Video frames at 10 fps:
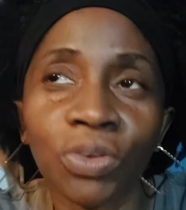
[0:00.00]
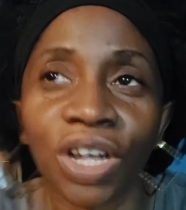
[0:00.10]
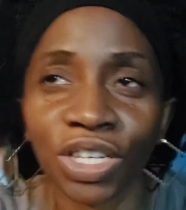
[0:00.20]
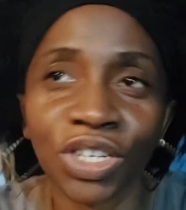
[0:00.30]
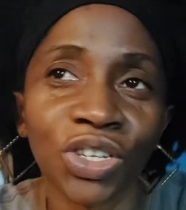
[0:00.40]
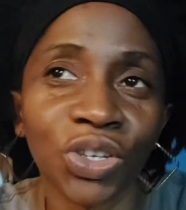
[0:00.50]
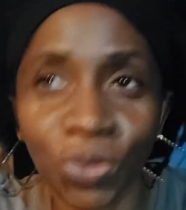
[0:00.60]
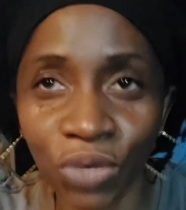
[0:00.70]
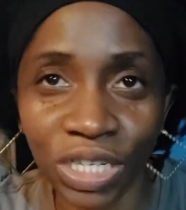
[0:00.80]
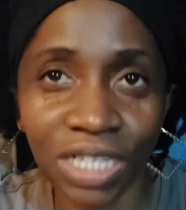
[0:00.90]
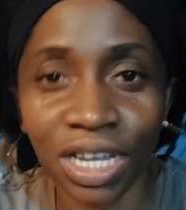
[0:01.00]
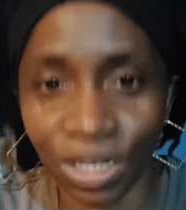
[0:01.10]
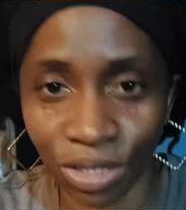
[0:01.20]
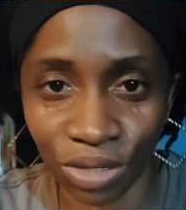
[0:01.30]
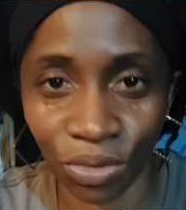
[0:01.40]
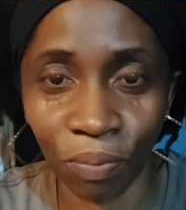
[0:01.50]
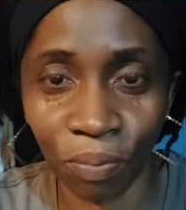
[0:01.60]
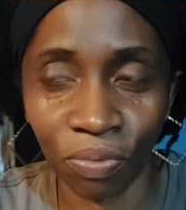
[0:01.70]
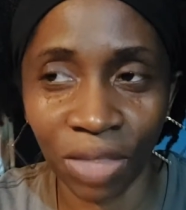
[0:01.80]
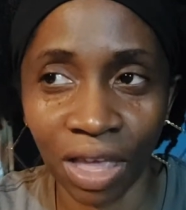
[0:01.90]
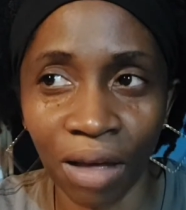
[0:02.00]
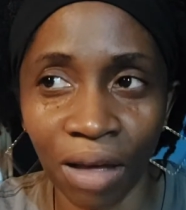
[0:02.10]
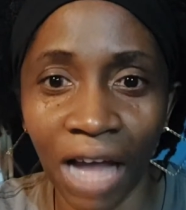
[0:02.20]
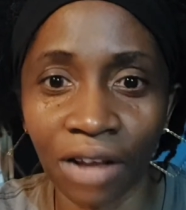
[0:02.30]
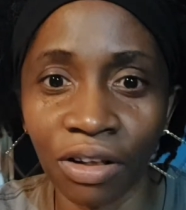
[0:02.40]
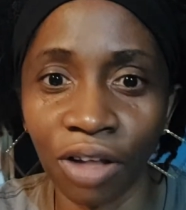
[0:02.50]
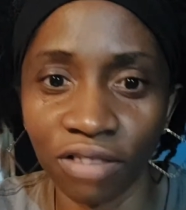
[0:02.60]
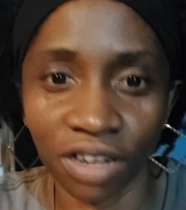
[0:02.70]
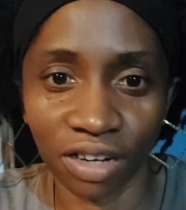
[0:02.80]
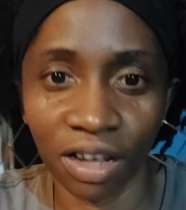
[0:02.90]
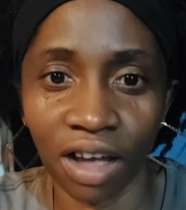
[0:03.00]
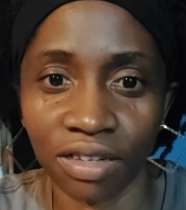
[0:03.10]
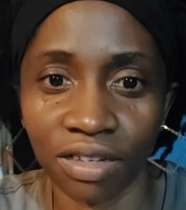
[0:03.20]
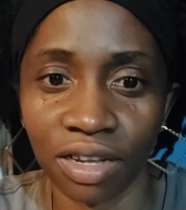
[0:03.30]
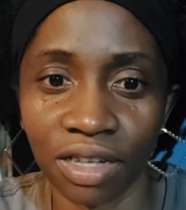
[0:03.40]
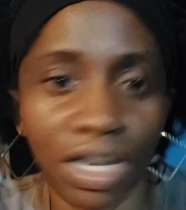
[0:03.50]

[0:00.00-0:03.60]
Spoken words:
doesn't use skin soap and loves their dark skin.